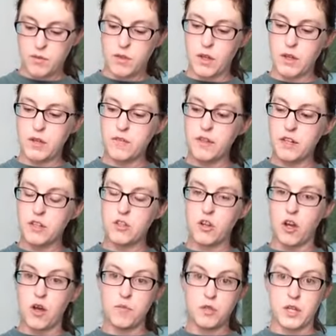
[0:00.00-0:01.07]
the only finished
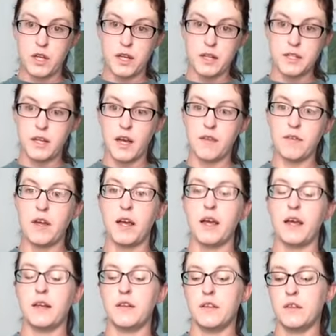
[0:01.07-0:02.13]
object I've
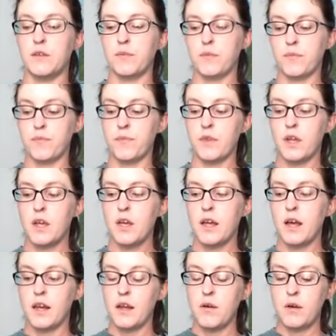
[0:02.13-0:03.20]
had,
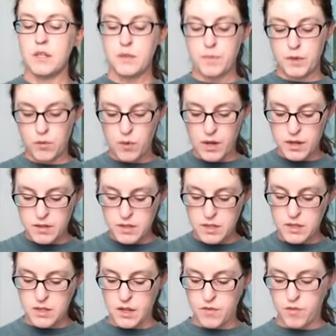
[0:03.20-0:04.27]
I know it's been a while
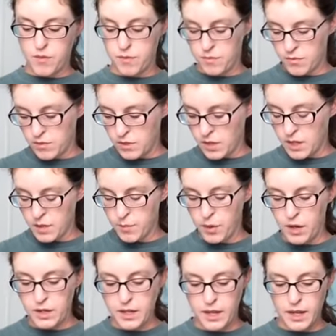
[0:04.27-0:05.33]
since I've done a
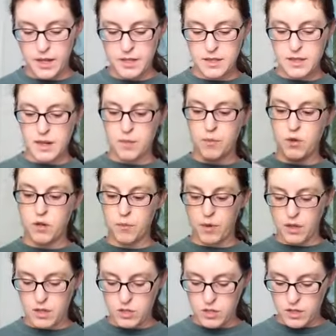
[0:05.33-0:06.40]
podcast, and I'm going to
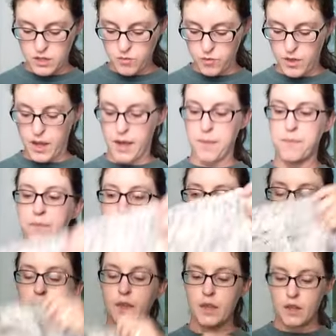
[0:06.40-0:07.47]
apologize for that,
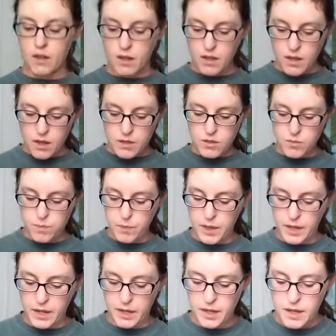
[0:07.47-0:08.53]

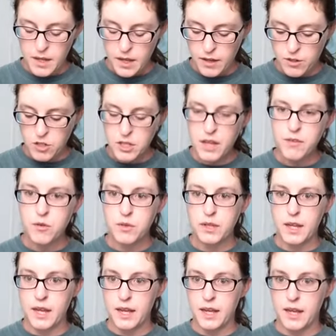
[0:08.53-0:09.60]
but I just haven't
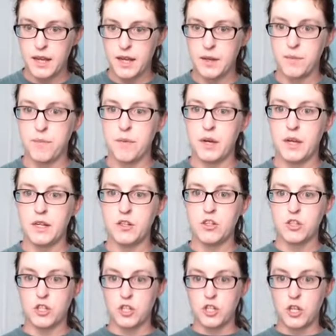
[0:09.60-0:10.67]
really had
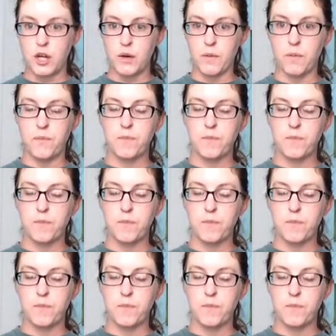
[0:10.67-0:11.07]
much to show.